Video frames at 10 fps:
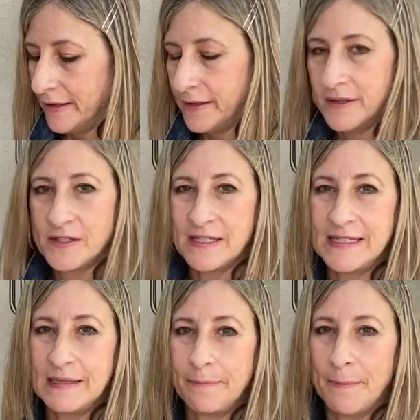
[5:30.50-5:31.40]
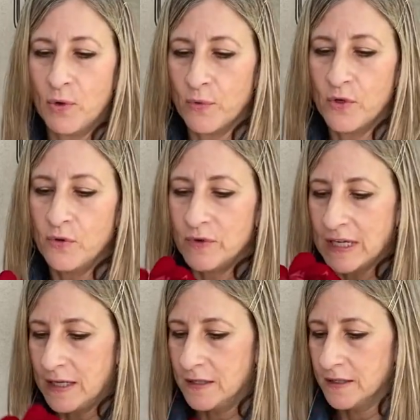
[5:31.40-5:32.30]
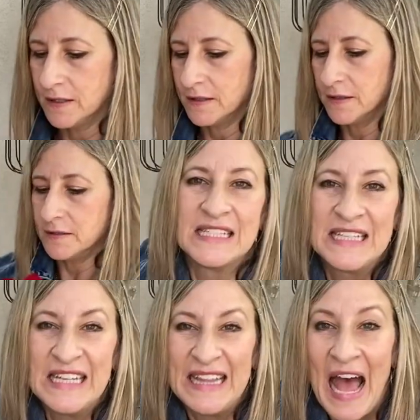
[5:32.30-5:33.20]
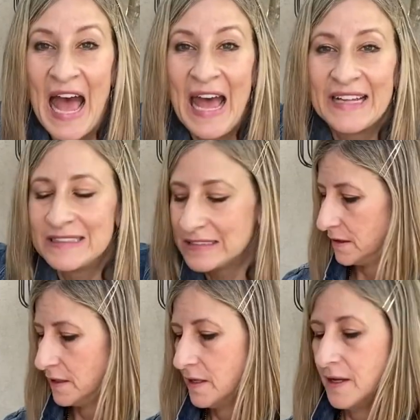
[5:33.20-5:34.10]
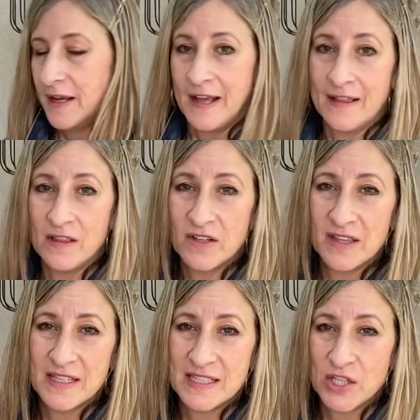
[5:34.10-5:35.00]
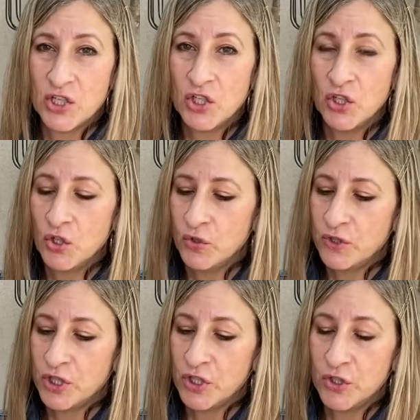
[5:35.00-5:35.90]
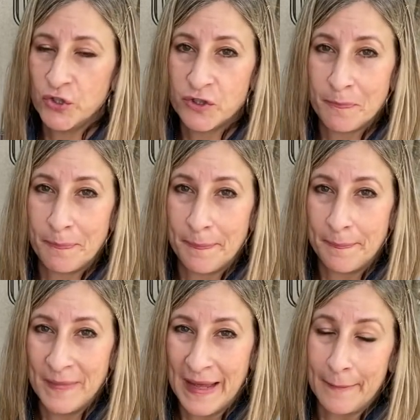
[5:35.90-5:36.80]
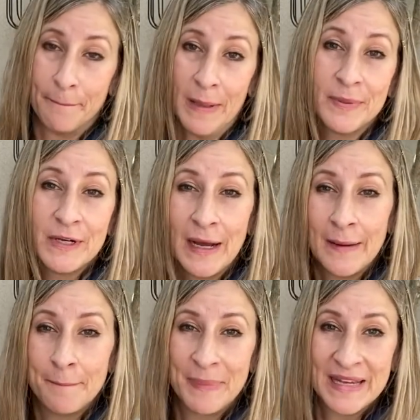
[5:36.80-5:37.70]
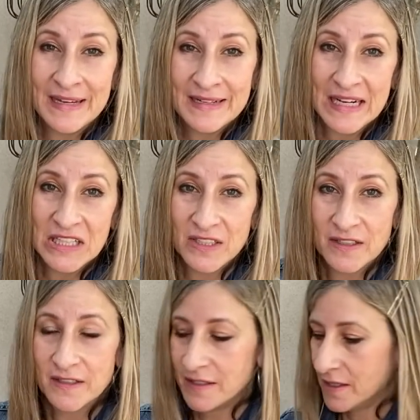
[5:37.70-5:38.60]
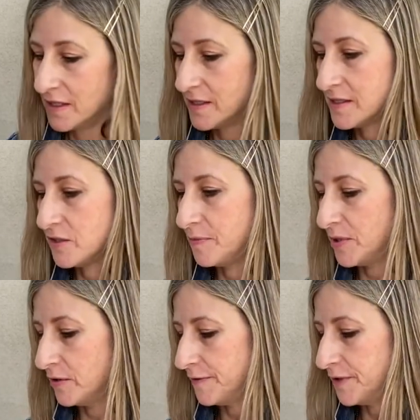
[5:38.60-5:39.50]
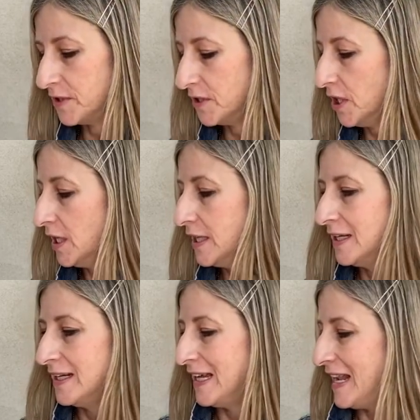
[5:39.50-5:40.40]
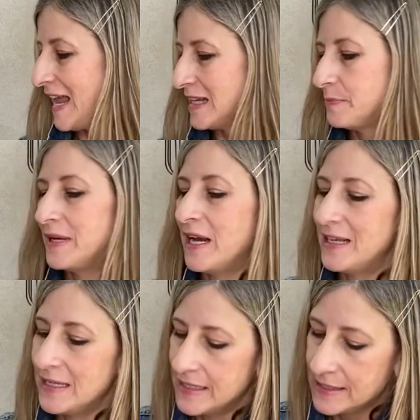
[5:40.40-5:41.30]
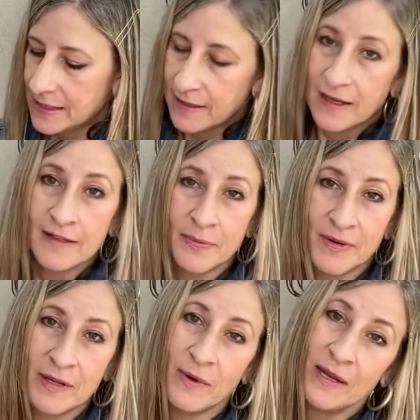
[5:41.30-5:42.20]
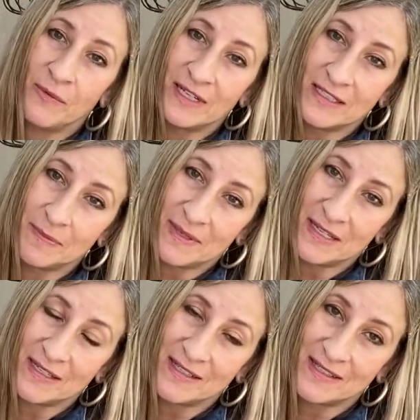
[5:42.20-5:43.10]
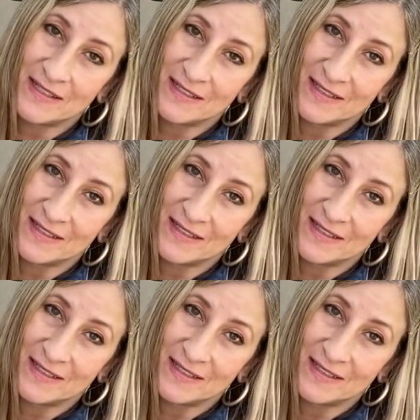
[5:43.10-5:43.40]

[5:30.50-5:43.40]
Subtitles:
Here's a deep maroon color, see that? And then look at these huge, huge, like bubblegum pink color. So beautiful. And last but not least, I got the pretty white ones because